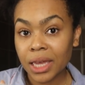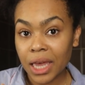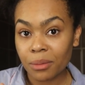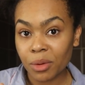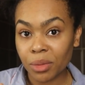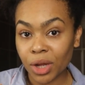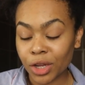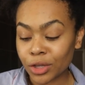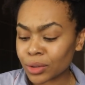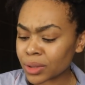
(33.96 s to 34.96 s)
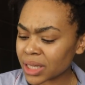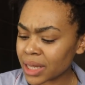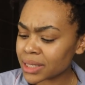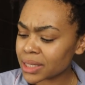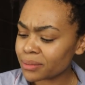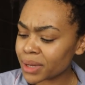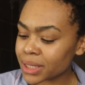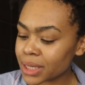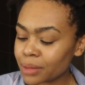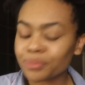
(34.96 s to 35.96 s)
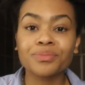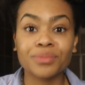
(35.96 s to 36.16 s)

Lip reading: Chamomile Cleansing Butter.